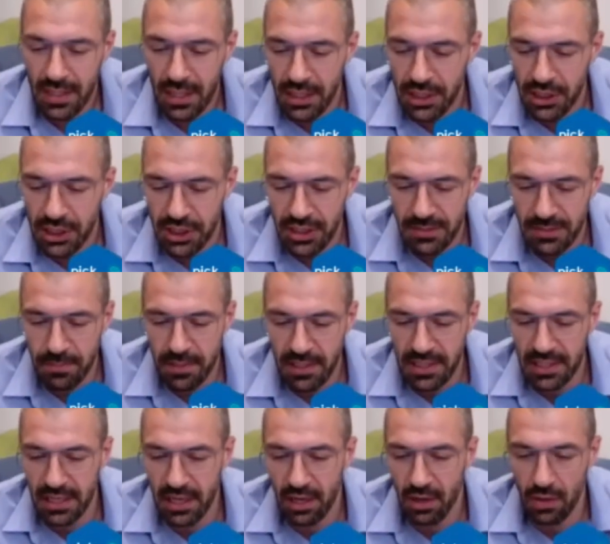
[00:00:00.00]
She's been
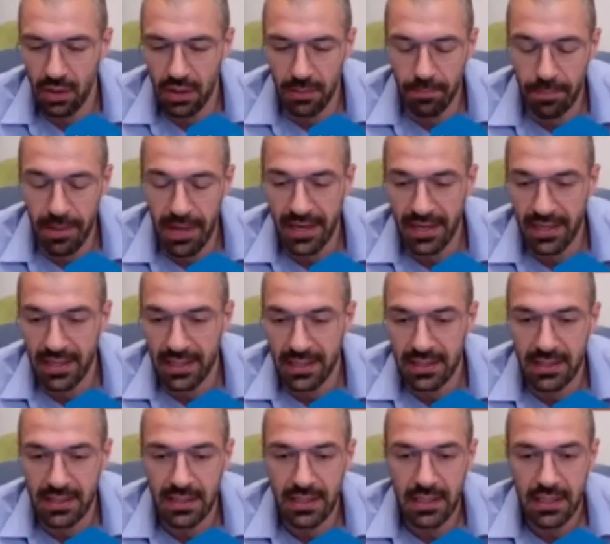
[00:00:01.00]
in our
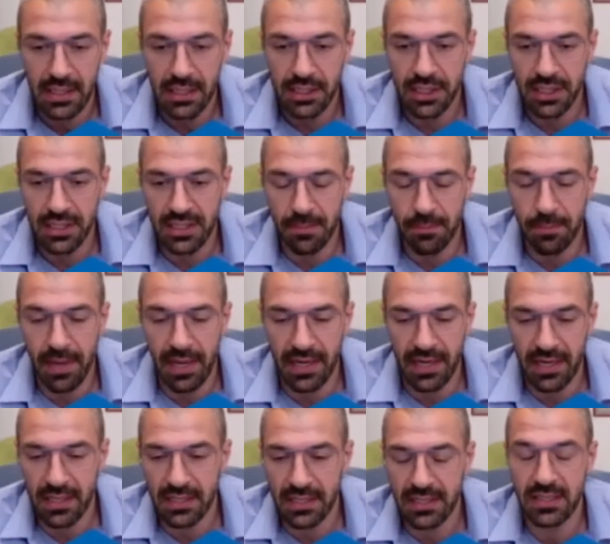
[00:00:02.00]
panel. She's a
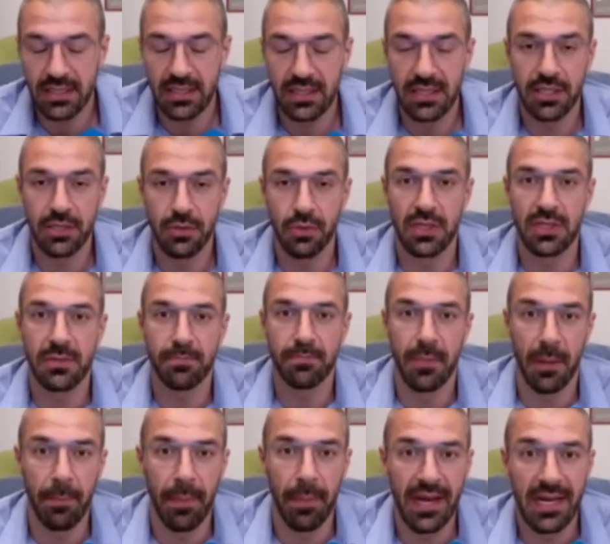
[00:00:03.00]
panelist. She was
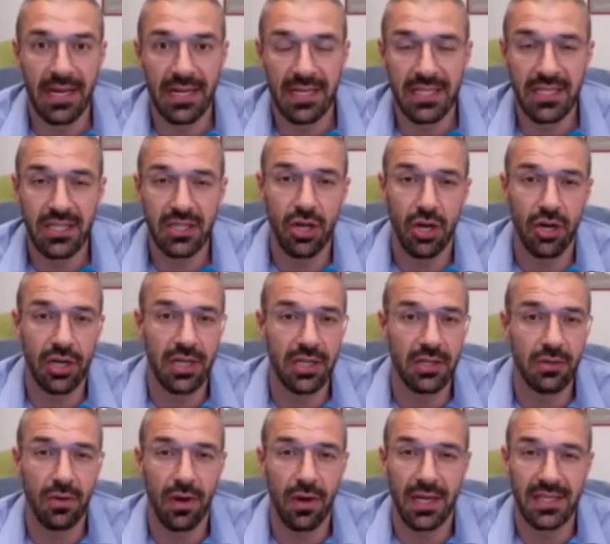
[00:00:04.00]
a panelist
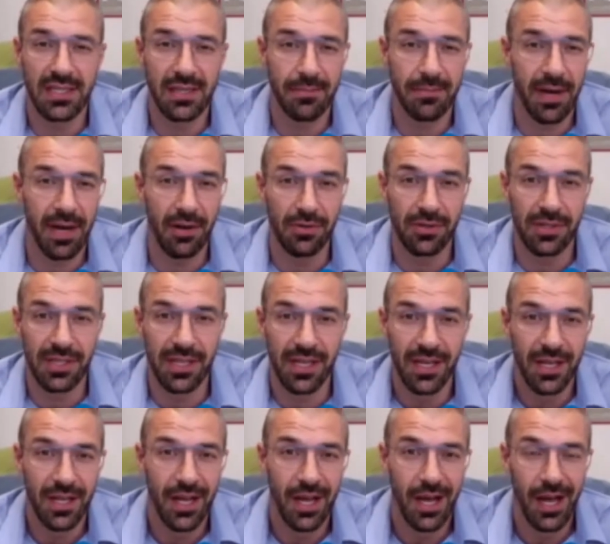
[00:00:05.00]
talking to us about,
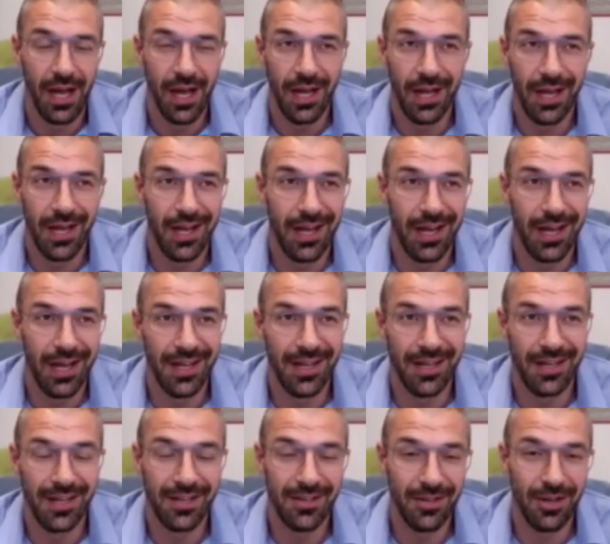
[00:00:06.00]

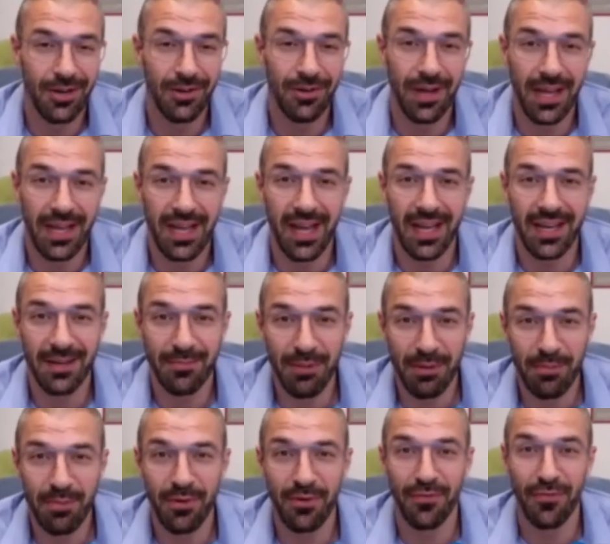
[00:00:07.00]
you know,
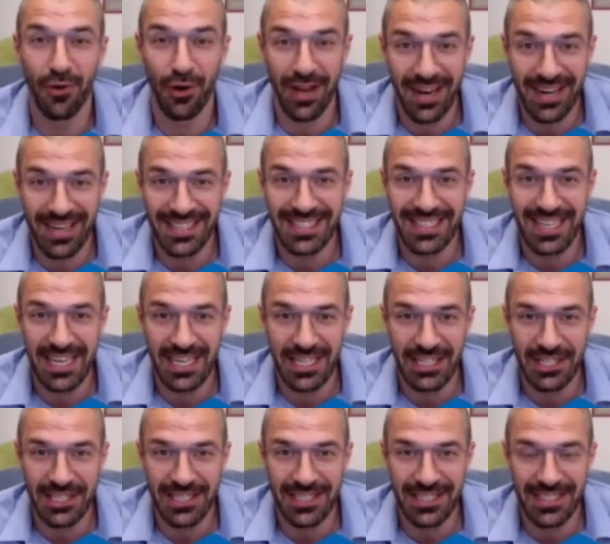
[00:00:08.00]
economy-proof
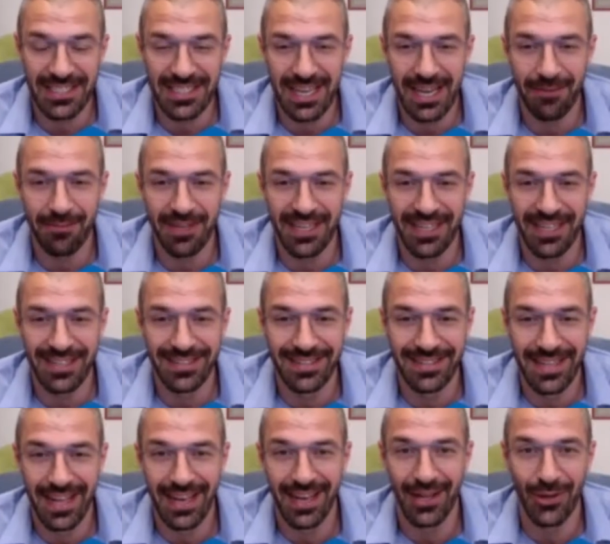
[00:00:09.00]
organizations. I mean,
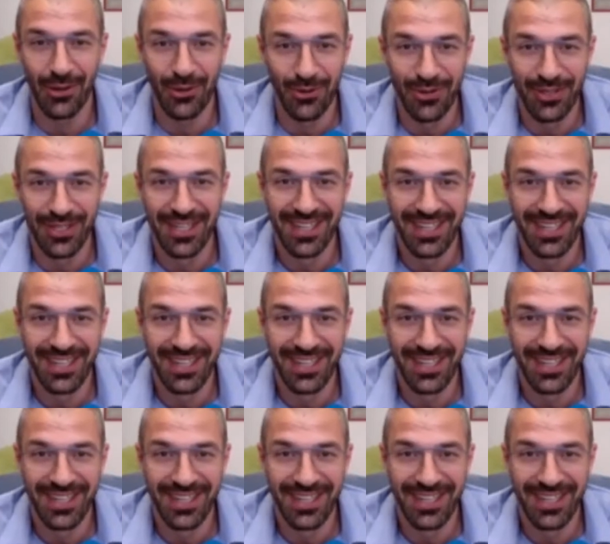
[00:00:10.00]
hello.